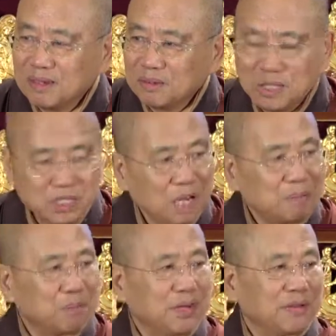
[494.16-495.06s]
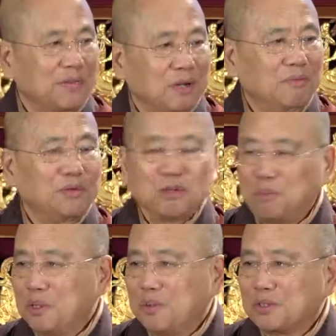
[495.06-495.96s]
We separate them for the
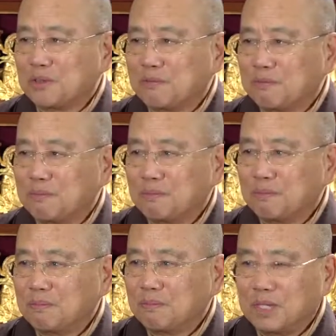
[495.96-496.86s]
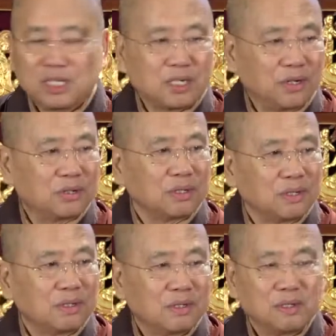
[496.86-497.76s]
purpose of
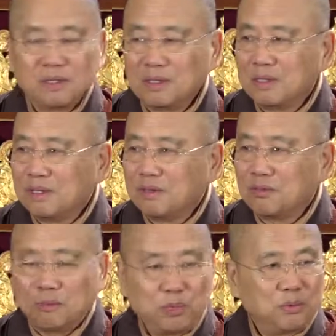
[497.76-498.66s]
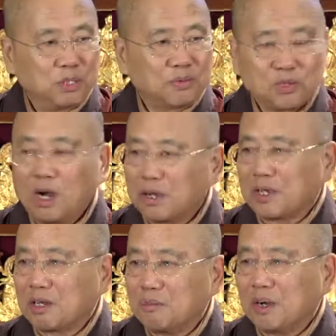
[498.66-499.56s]
discussion, for the purpose of
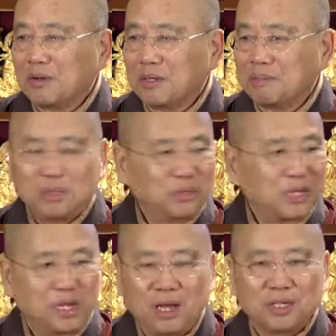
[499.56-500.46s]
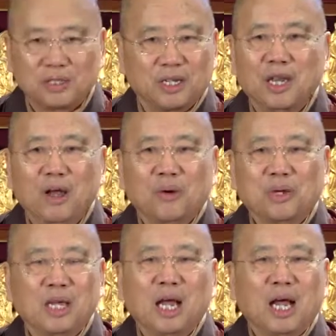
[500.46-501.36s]
talking about it. But you cannot say,
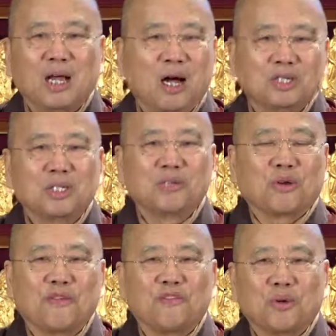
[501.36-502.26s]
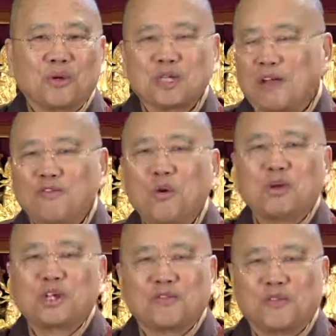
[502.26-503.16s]
okay, I concentrate first, I
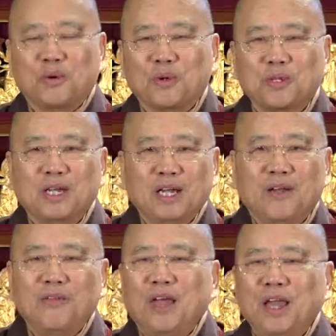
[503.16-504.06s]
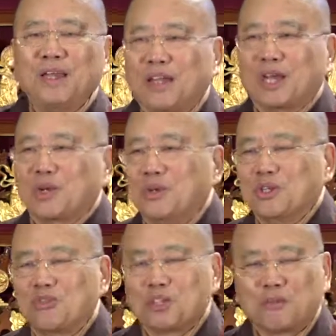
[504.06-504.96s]
focus first, and then I go
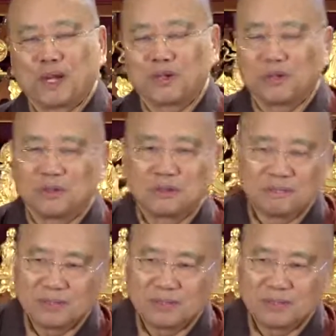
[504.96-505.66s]
introspection.